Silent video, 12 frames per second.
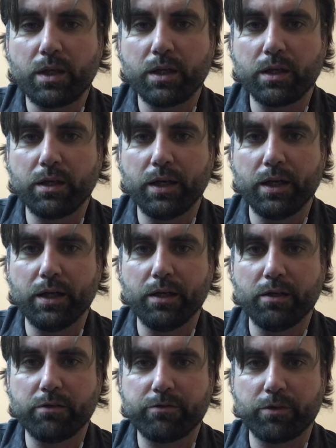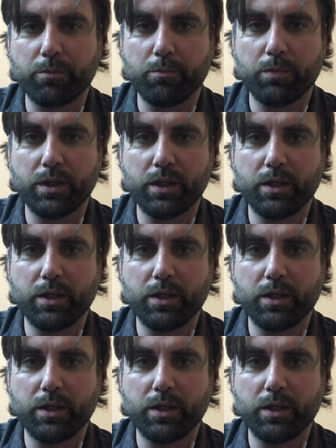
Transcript: from